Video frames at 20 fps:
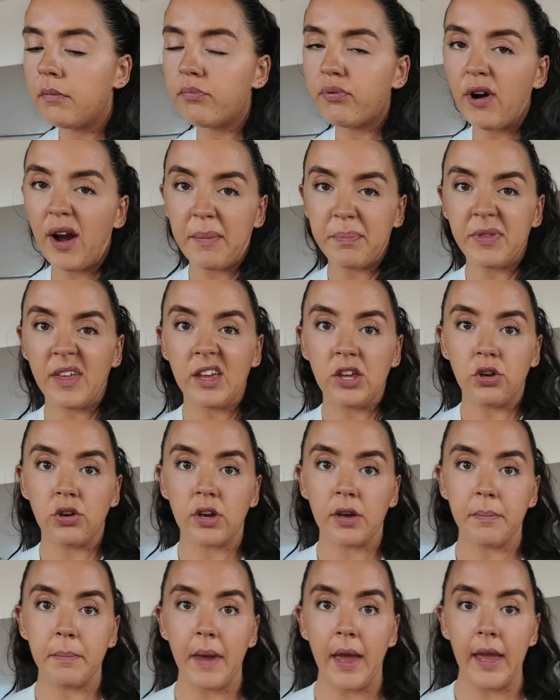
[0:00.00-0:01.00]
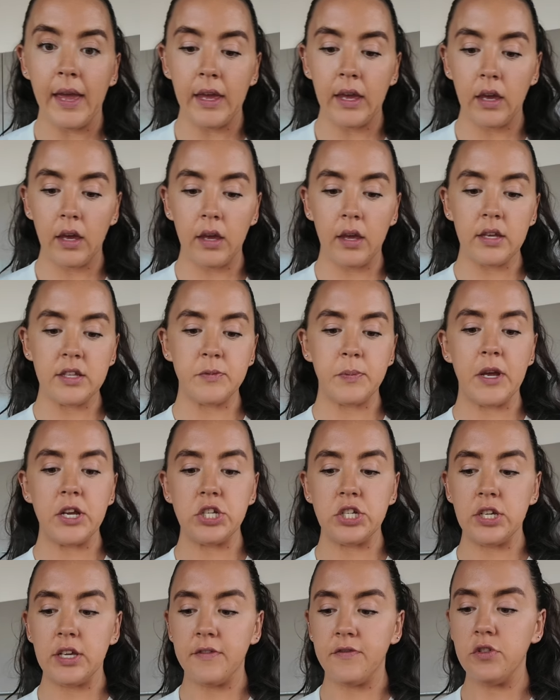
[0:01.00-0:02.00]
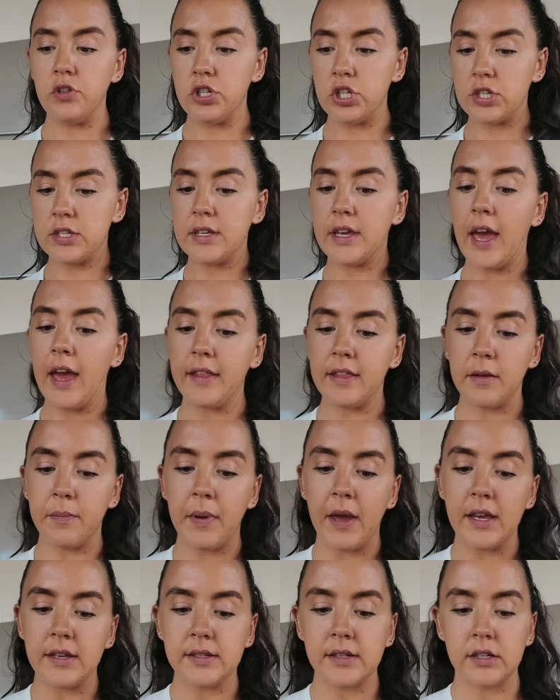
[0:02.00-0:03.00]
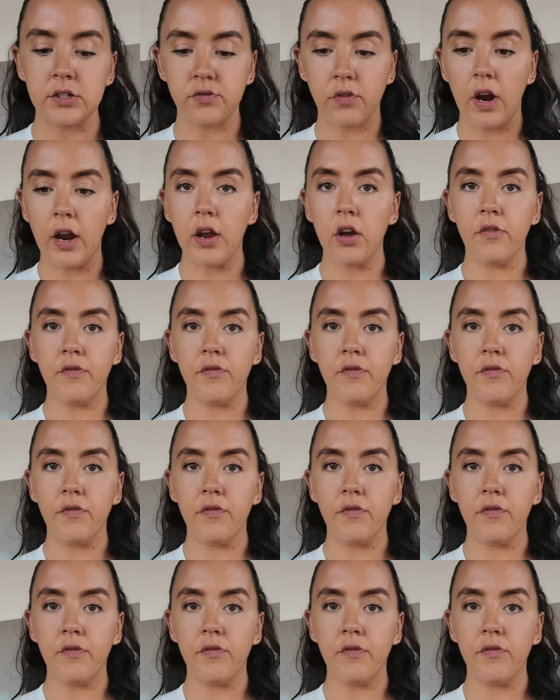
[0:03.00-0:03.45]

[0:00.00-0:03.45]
prep that you can make, especially if you just get the basics right